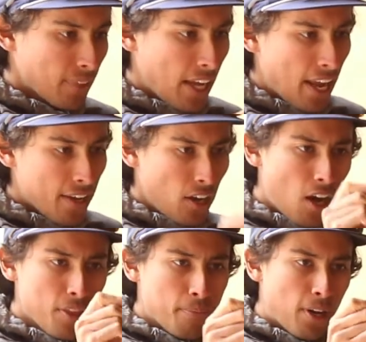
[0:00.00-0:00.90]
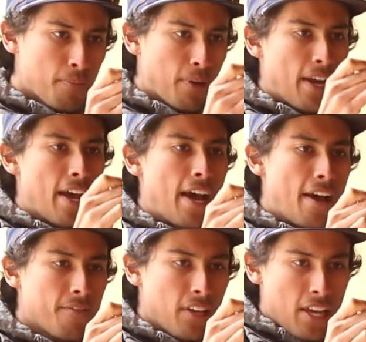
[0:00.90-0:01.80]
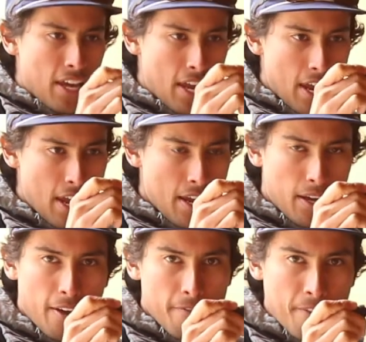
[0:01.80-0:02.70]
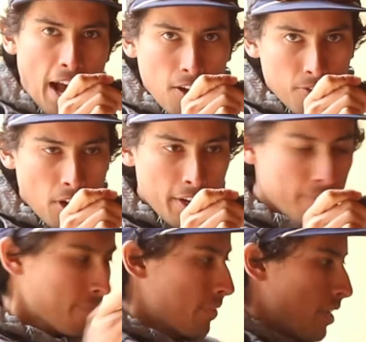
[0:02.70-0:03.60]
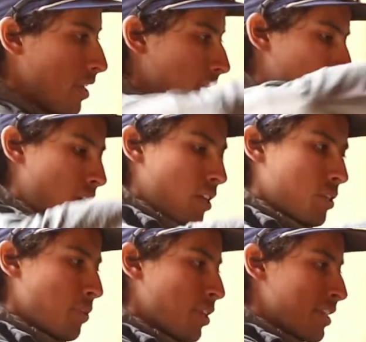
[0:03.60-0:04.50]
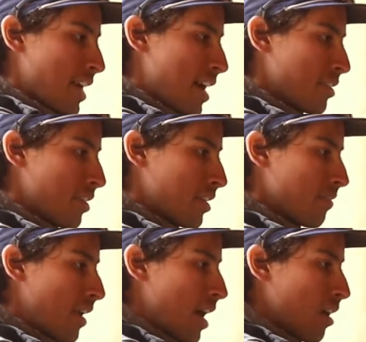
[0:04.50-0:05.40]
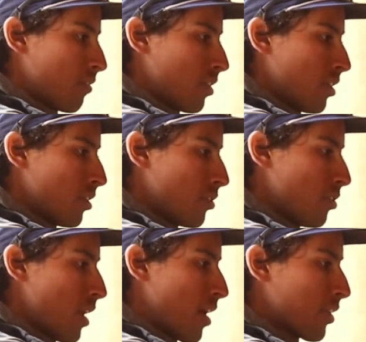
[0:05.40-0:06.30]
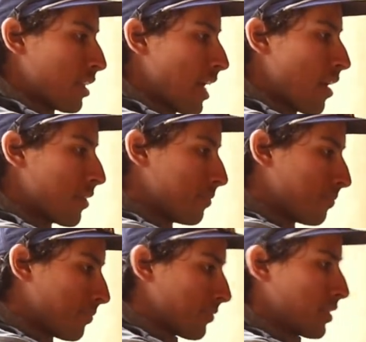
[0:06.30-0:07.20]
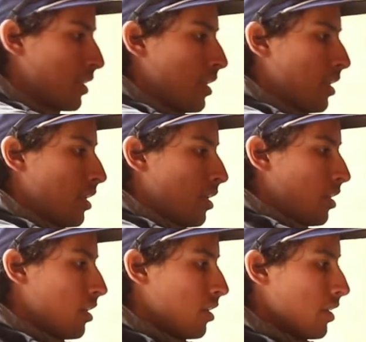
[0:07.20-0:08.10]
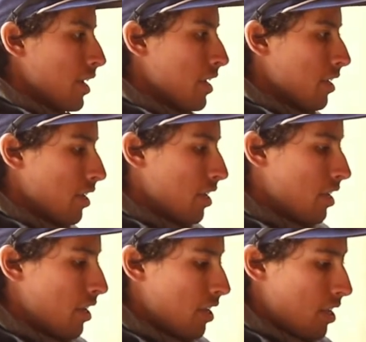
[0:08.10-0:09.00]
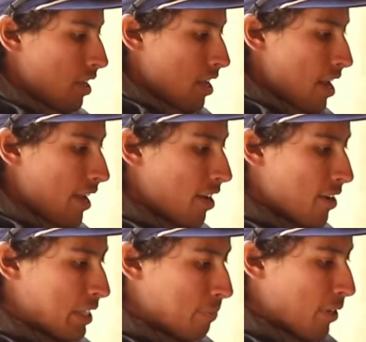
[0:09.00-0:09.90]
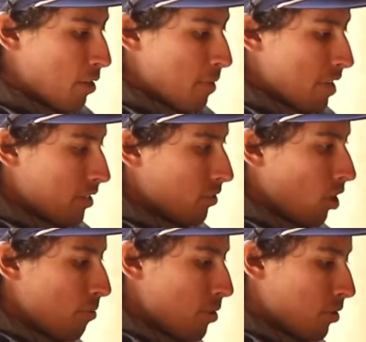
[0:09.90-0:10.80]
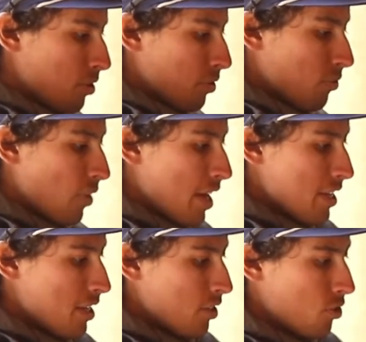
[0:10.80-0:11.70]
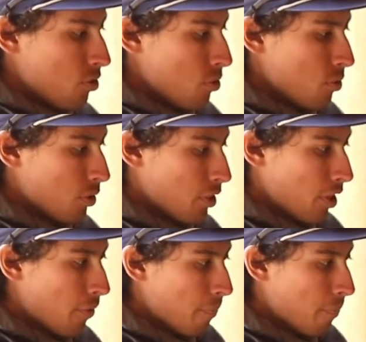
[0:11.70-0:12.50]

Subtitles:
And on the pump, I have a valve on it. So we're going to attach this valve to our cloud. All right. And our experiment is almost ready to go.